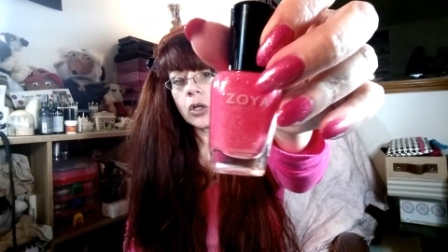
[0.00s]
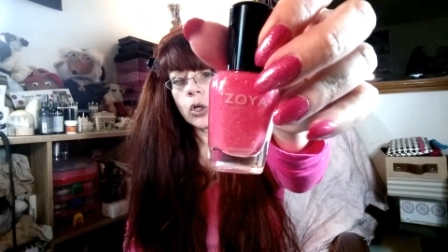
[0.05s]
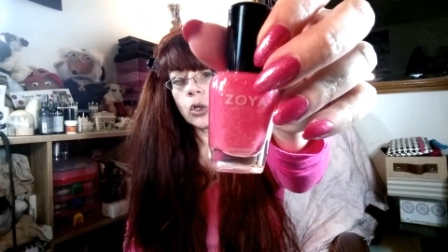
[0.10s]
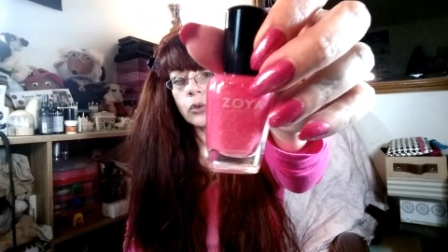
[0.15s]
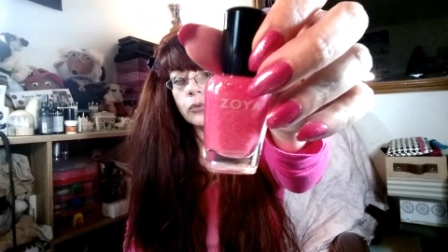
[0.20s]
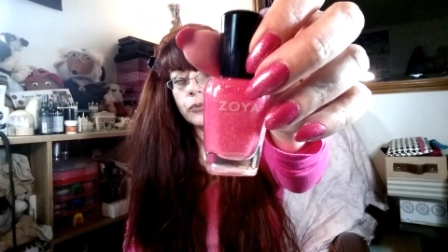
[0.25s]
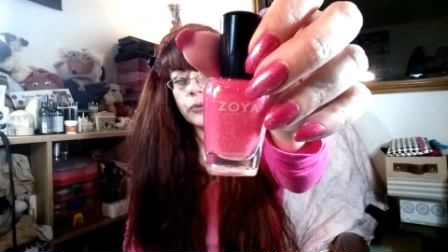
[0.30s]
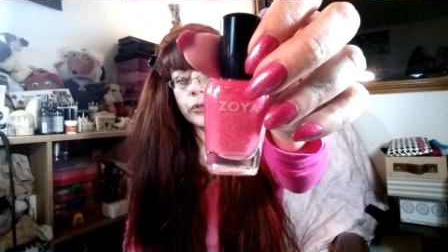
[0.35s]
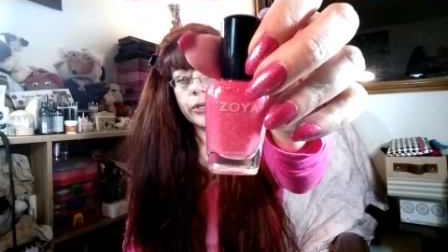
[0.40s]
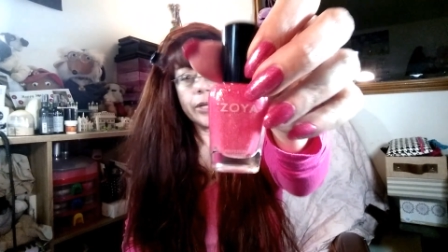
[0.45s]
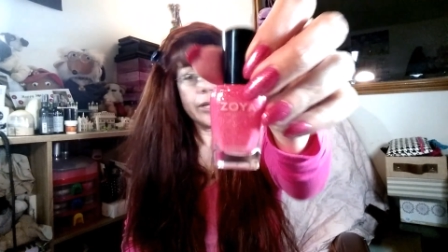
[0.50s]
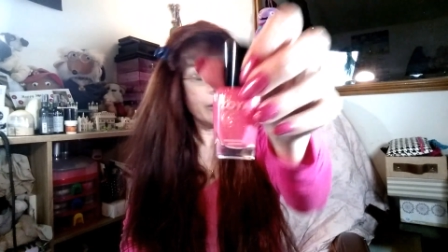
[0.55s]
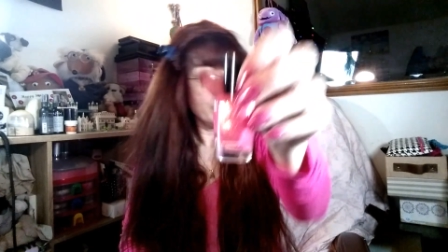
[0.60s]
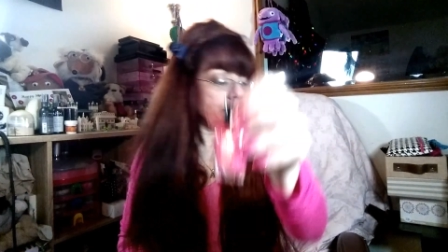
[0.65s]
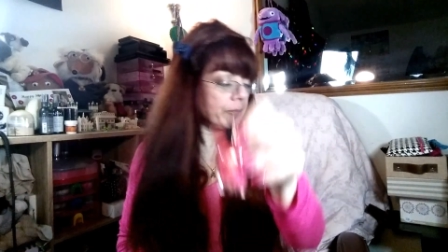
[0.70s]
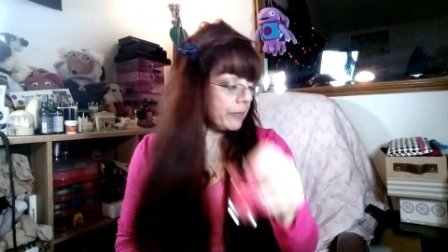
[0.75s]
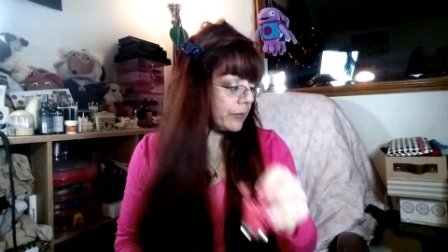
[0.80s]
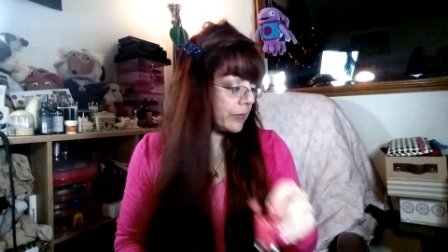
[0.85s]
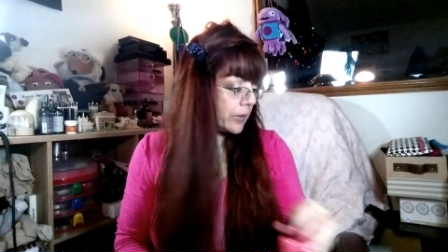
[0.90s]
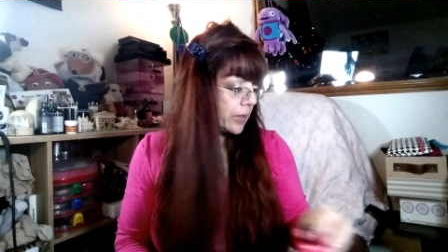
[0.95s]
over it,
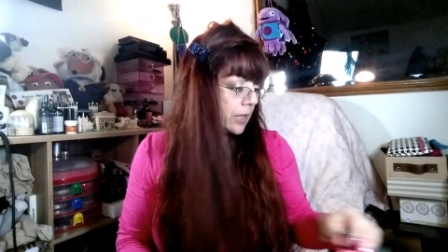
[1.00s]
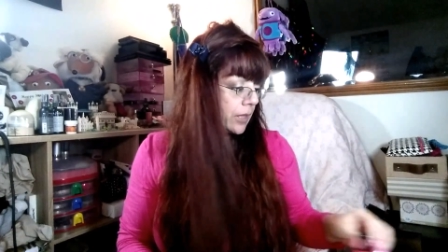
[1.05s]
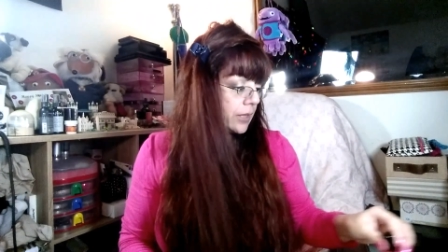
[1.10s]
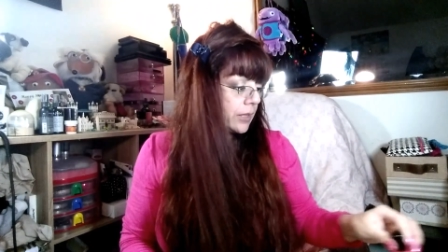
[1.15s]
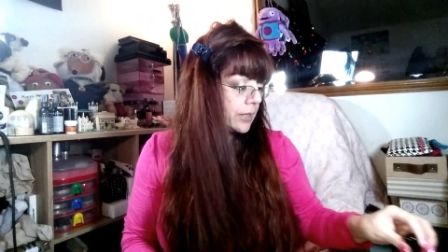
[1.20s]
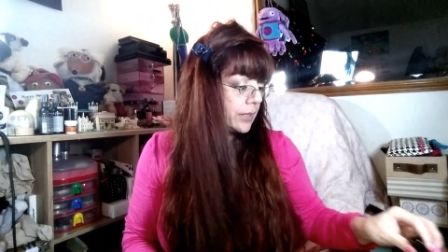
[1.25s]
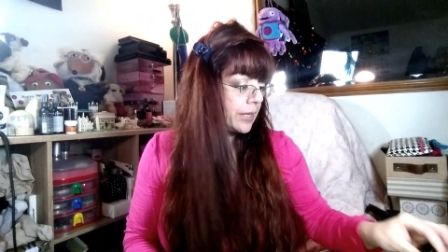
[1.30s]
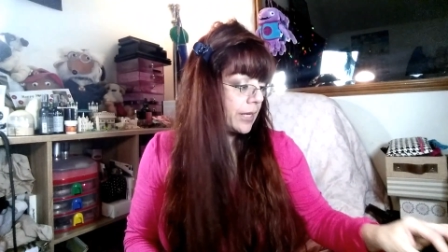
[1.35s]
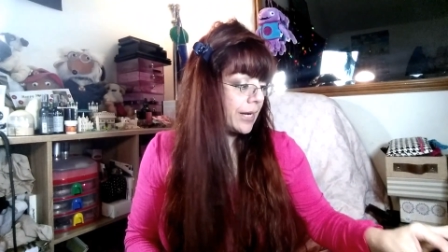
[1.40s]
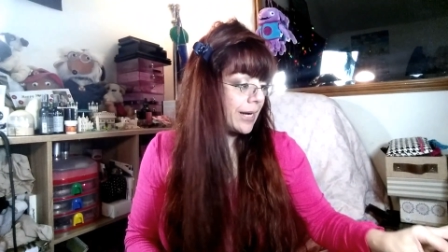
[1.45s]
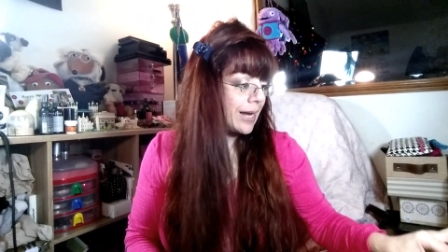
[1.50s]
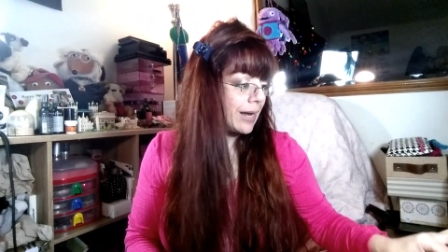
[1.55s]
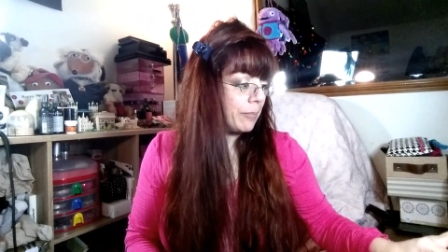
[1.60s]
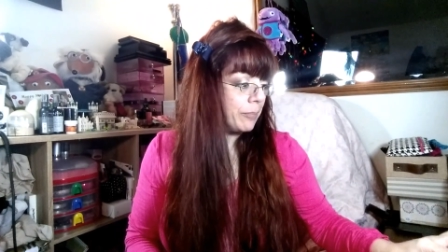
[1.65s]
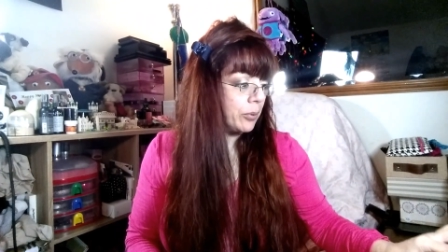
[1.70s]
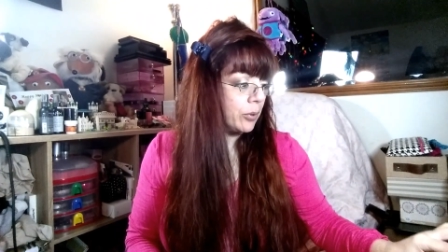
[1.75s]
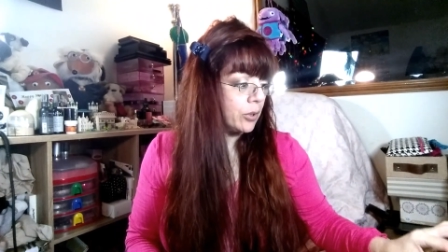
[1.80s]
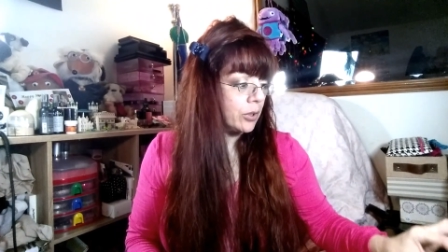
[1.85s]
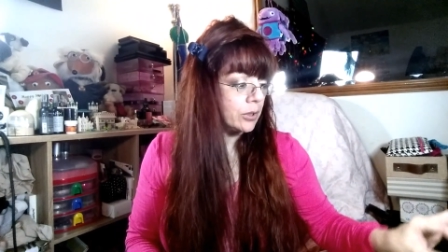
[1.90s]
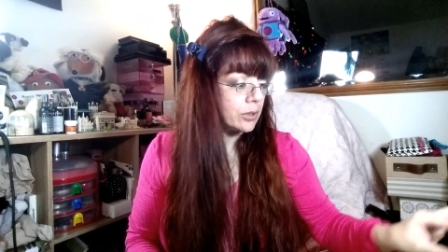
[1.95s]
and then I
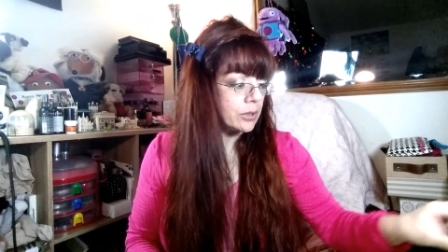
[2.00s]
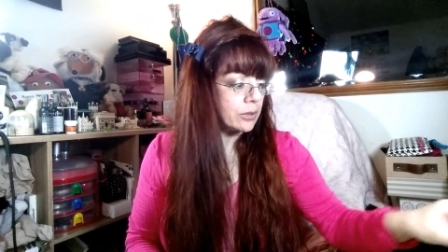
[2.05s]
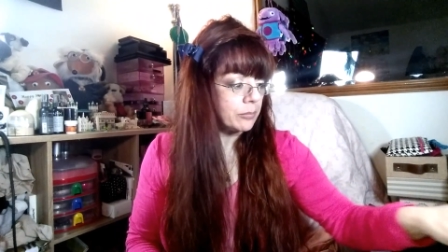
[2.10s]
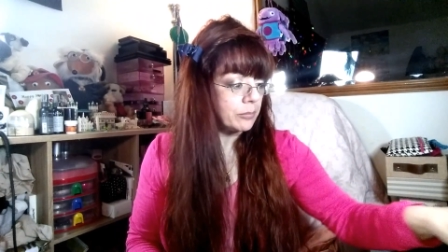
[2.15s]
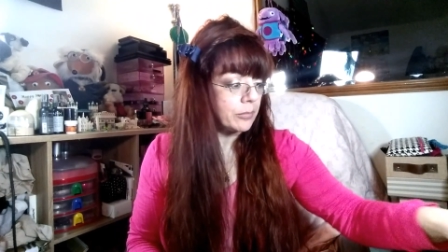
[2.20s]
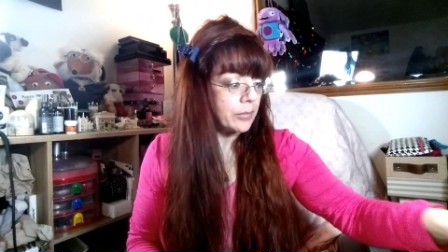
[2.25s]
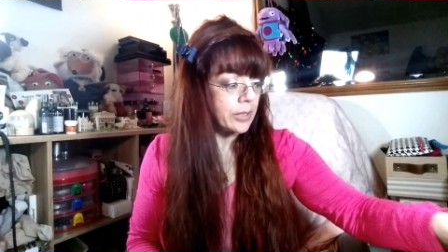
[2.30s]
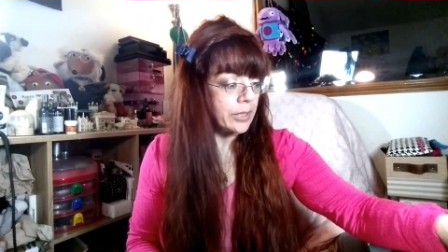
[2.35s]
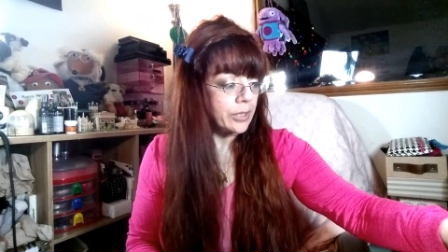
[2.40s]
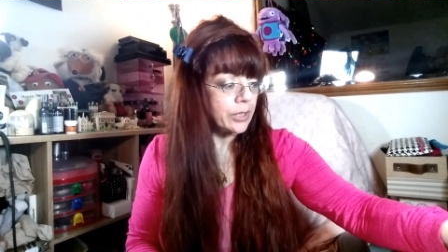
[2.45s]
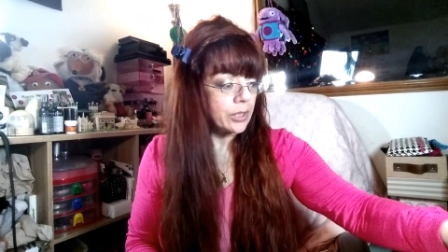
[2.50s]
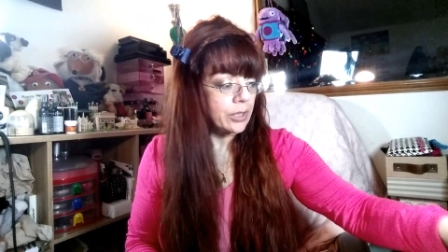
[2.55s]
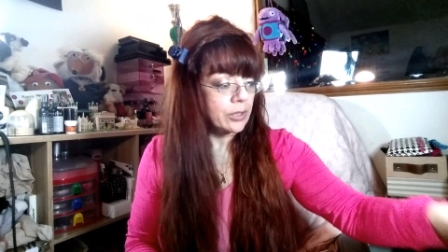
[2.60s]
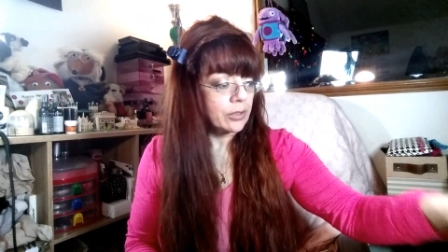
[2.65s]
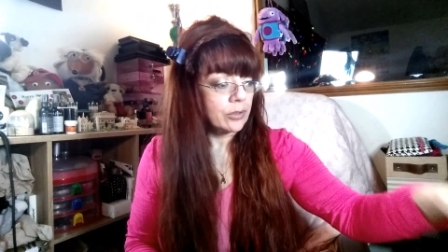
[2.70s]
put my